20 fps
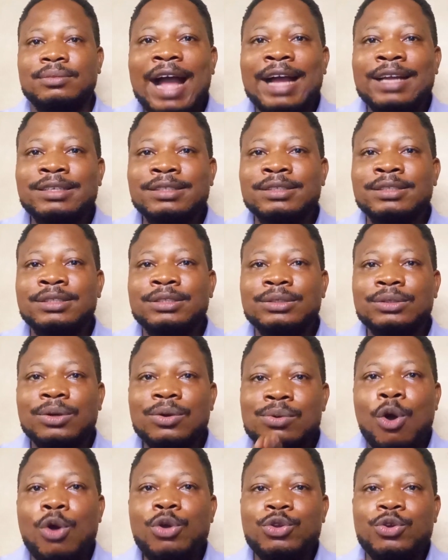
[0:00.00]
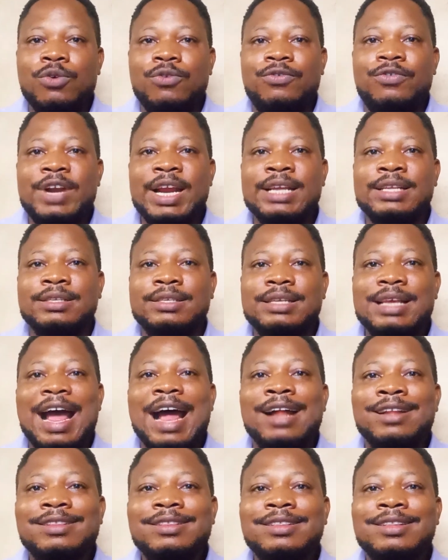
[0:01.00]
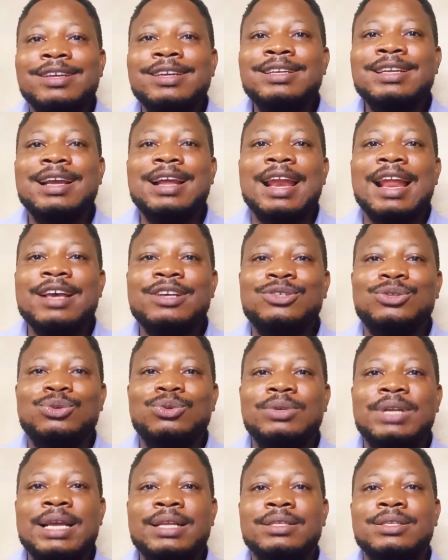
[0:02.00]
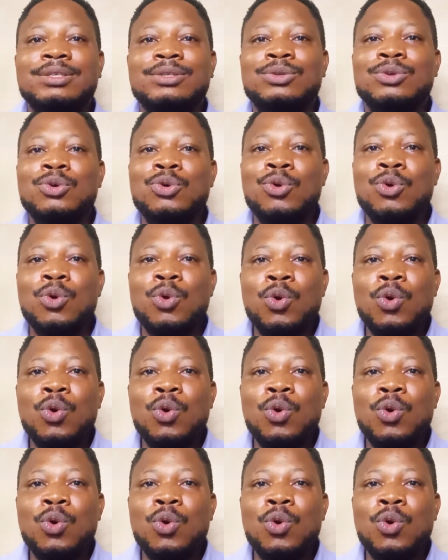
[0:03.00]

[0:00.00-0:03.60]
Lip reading: and all your friends are third class students